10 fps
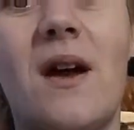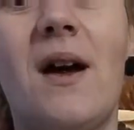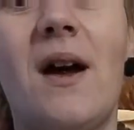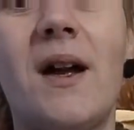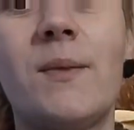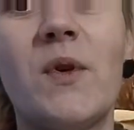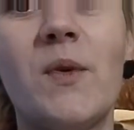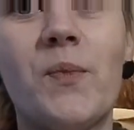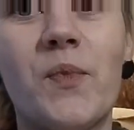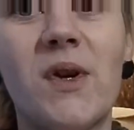I'm
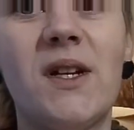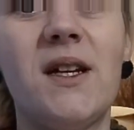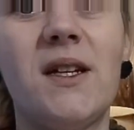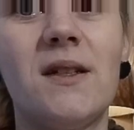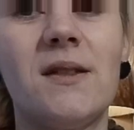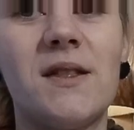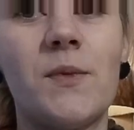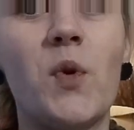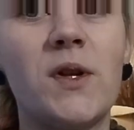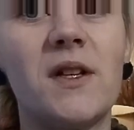pretty
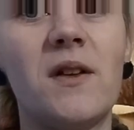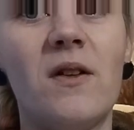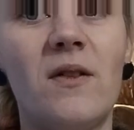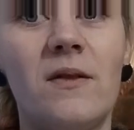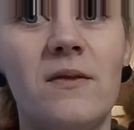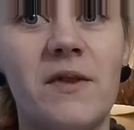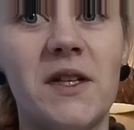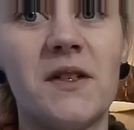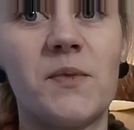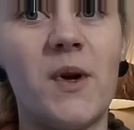disappointed with
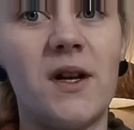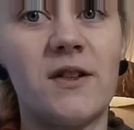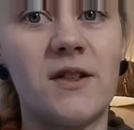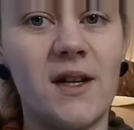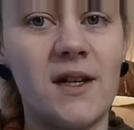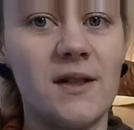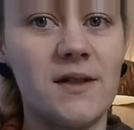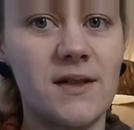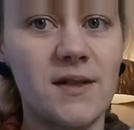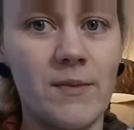this pattern and the
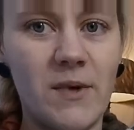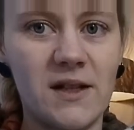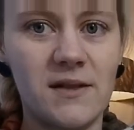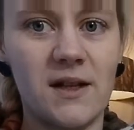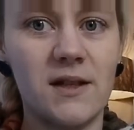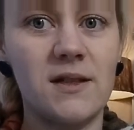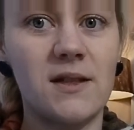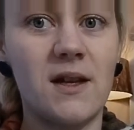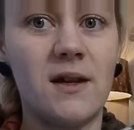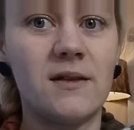schematics
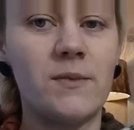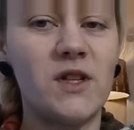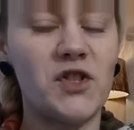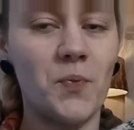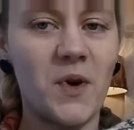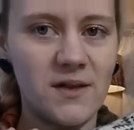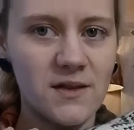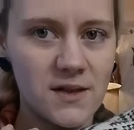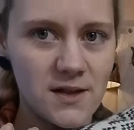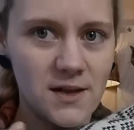and
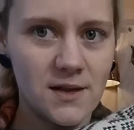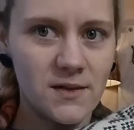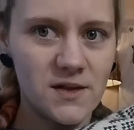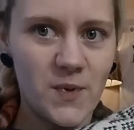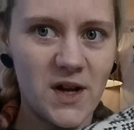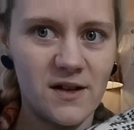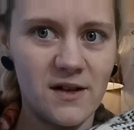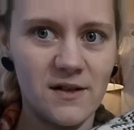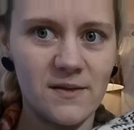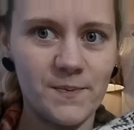measurements in this
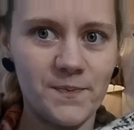pattern